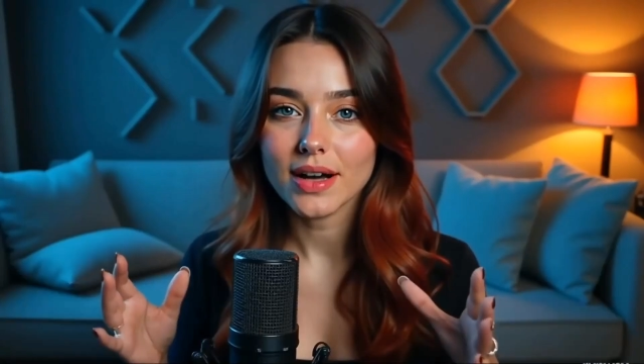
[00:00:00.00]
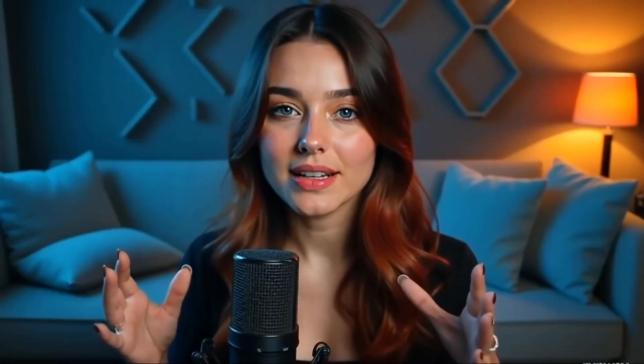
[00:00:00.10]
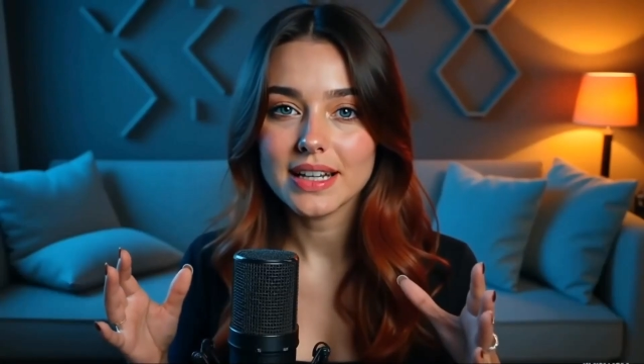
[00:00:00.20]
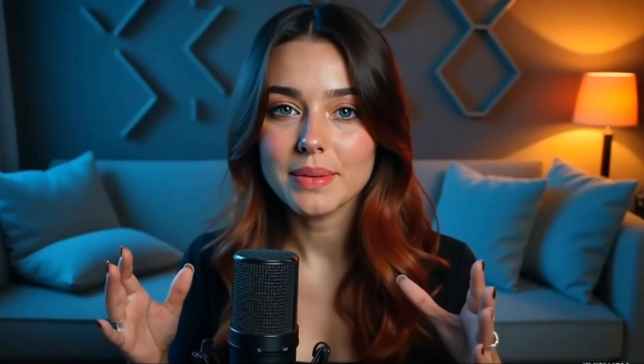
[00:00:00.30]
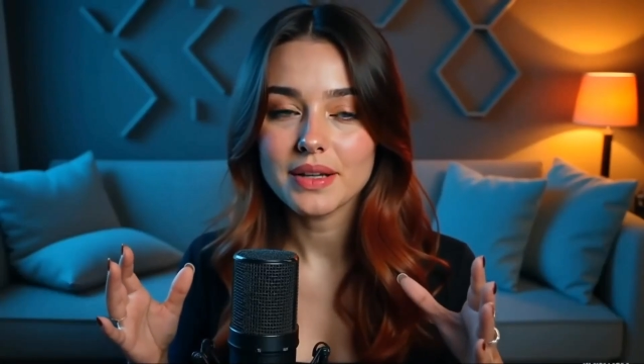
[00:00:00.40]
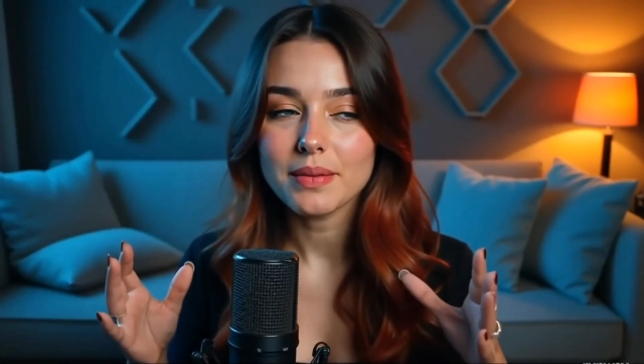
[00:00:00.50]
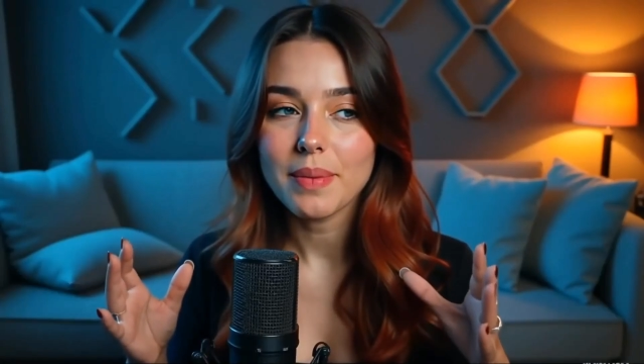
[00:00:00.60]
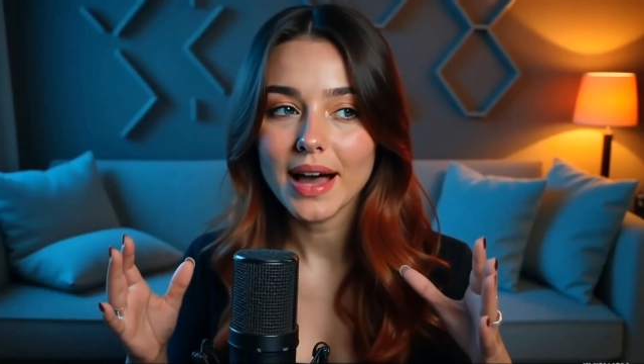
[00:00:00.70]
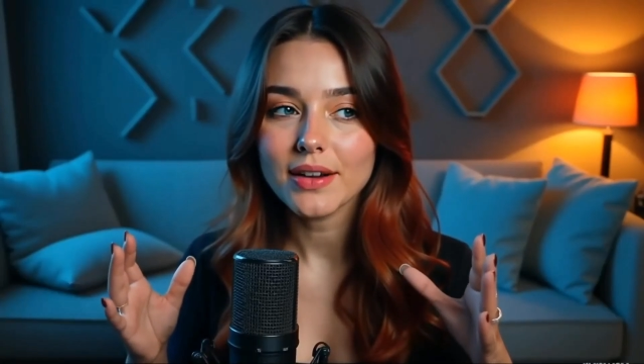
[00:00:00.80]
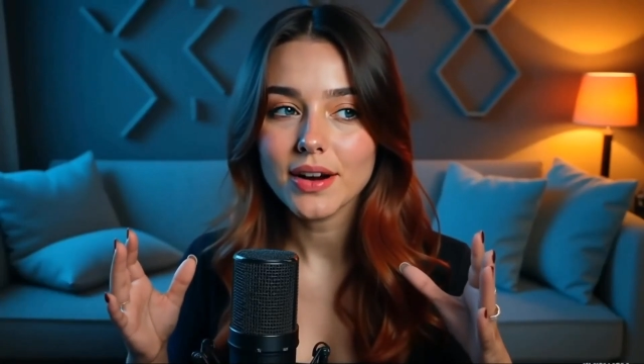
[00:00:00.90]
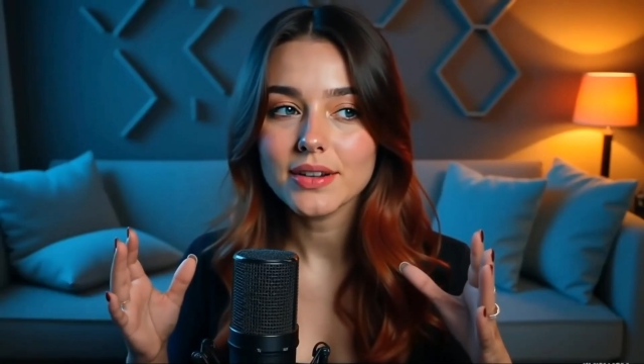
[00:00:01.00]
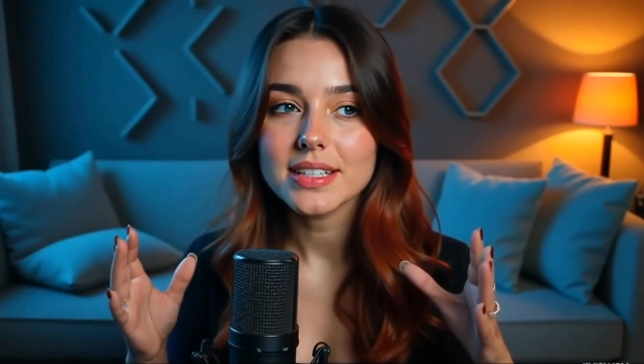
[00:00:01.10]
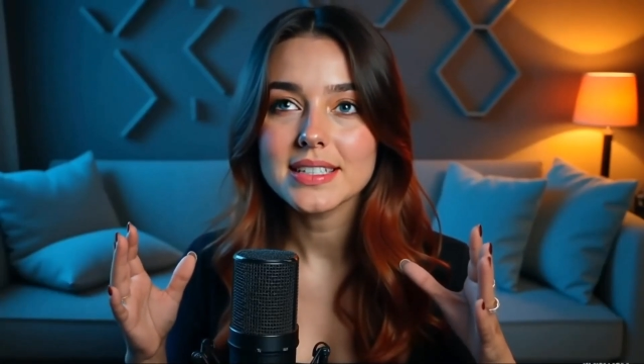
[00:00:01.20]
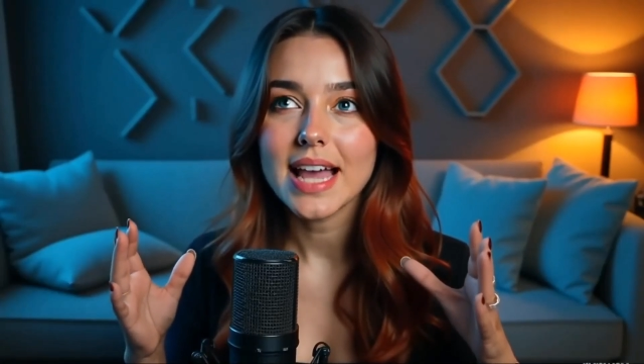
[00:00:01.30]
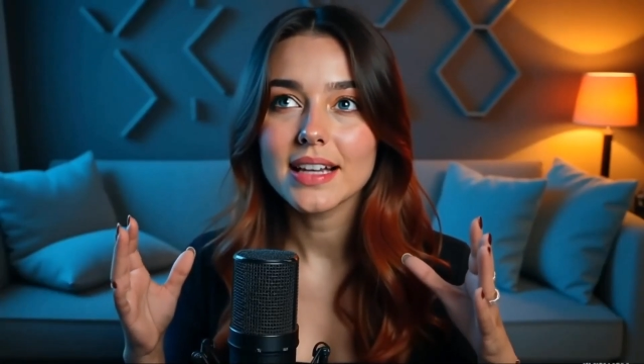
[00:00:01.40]
while keeping the
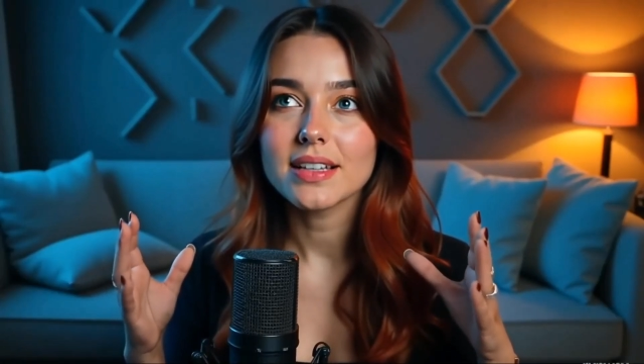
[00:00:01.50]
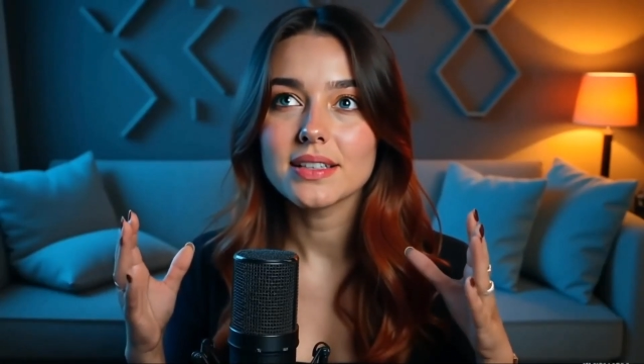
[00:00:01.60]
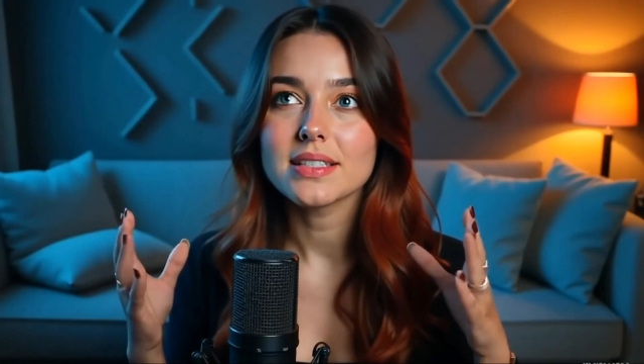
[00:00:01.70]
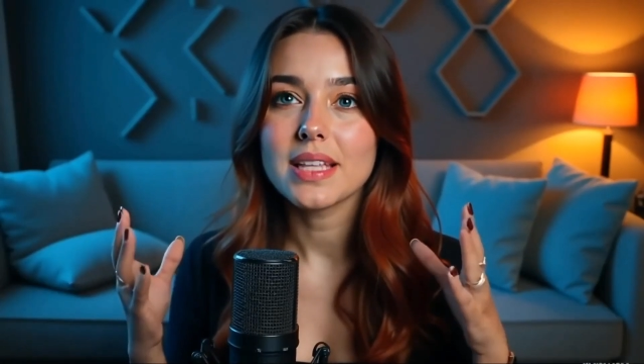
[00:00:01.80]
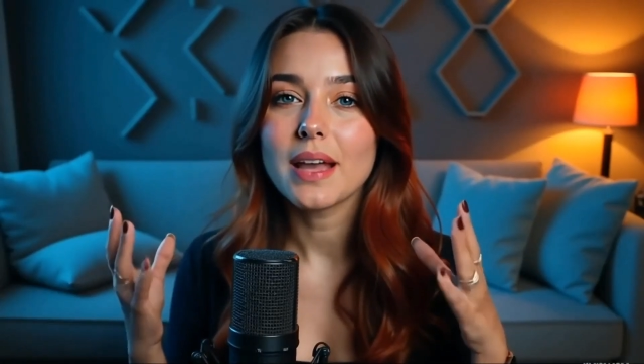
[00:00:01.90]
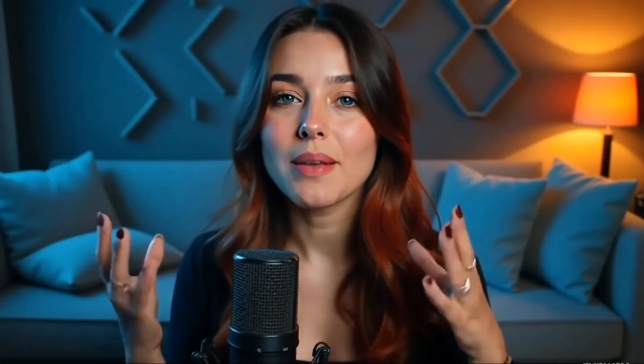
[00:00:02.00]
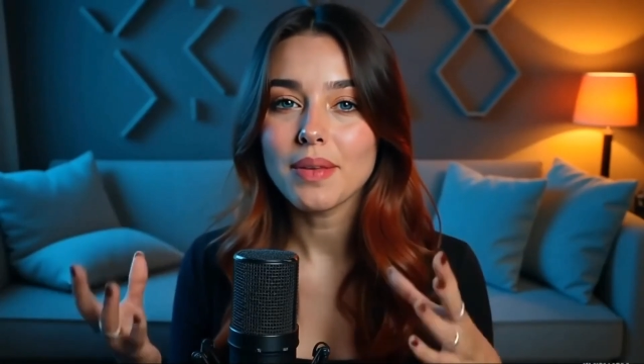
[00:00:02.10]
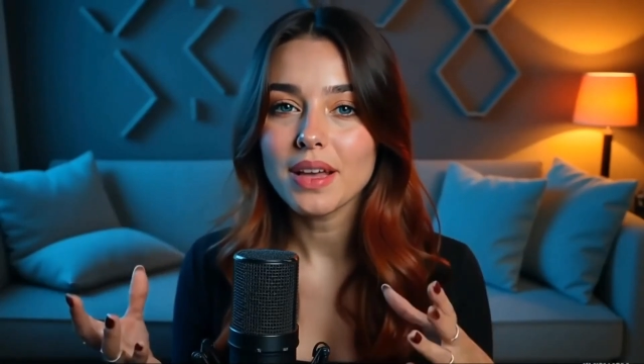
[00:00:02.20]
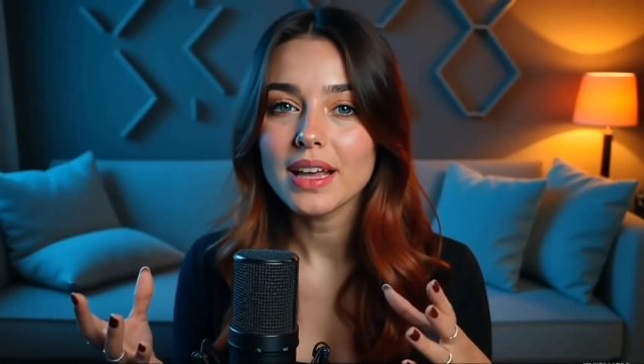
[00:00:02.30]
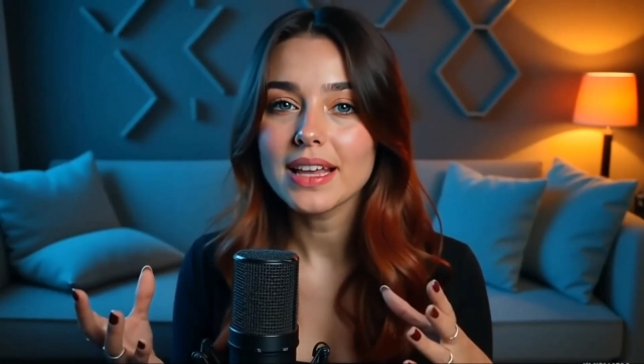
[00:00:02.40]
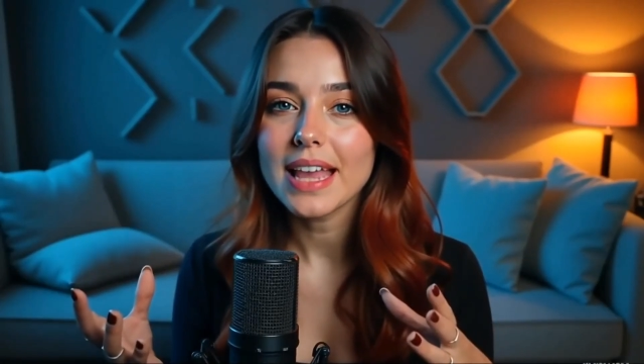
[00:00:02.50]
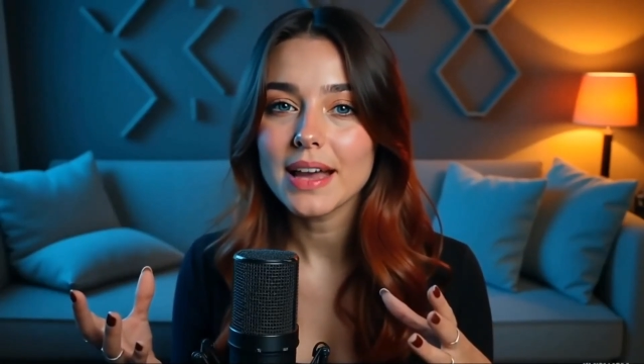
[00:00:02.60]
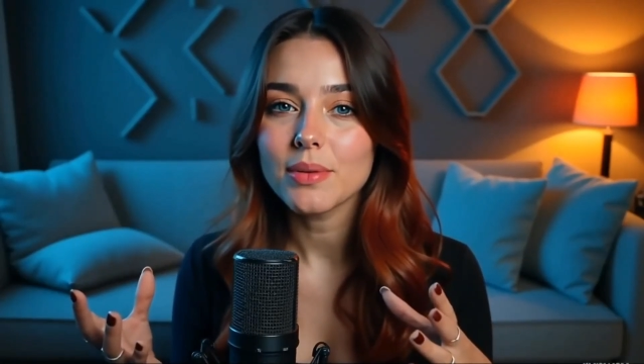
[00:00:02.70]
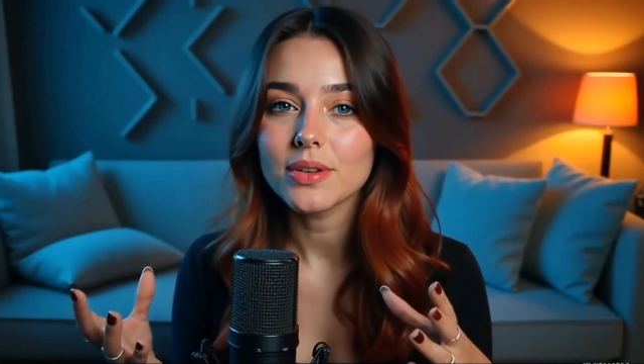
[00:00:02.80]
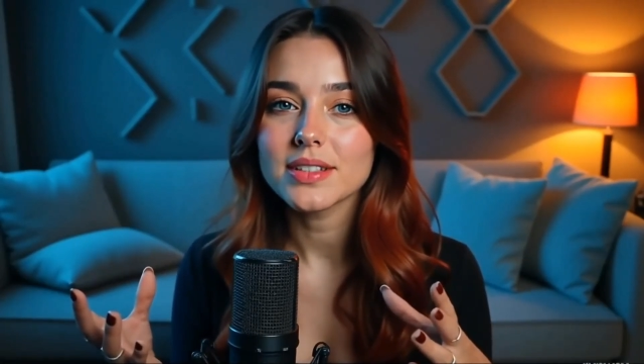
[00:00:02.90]
background exactly the same,
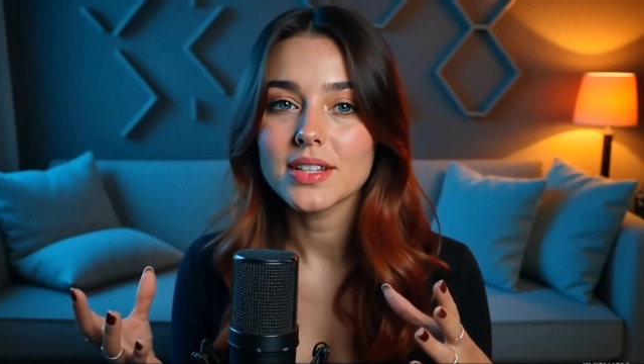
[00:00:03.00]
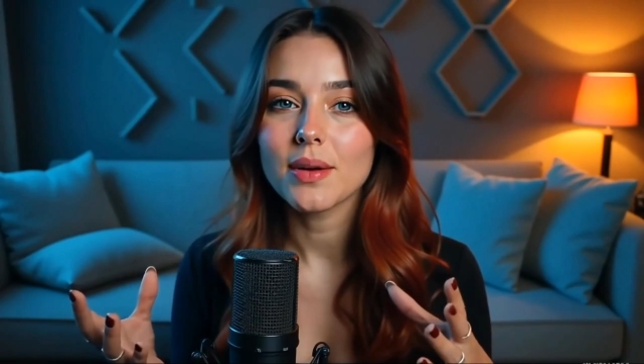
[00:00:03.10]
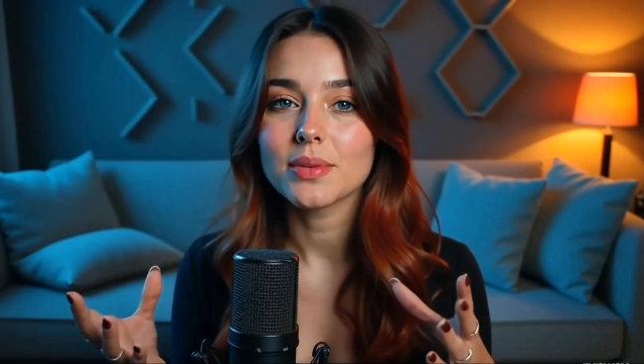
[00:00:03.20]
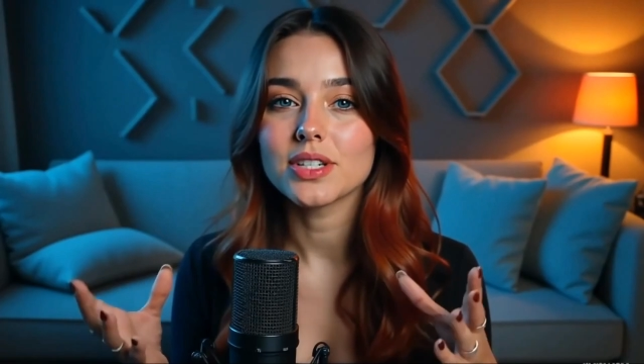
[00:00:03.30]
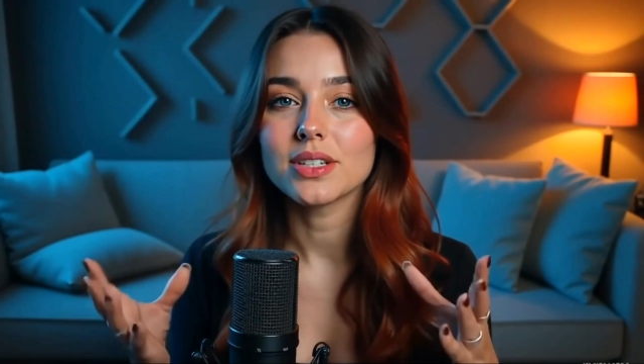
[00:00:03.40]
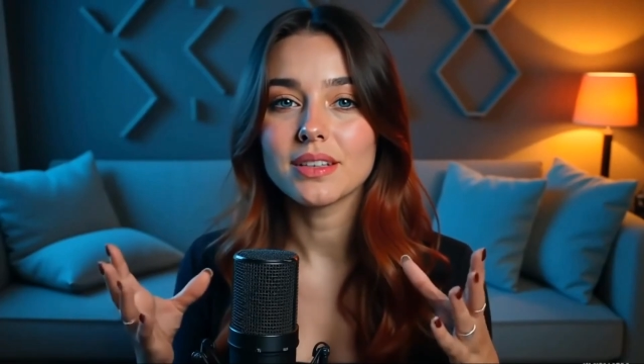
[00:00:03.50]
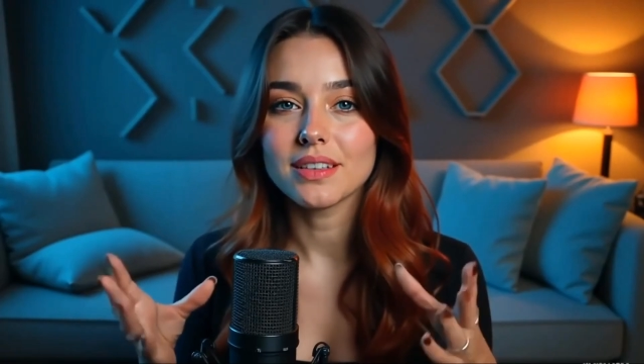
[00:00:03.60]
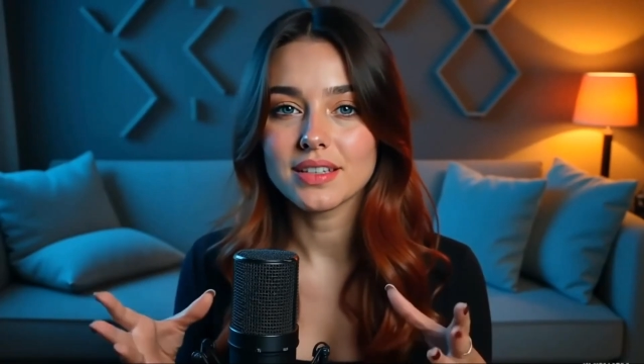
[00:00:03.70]
enable this option.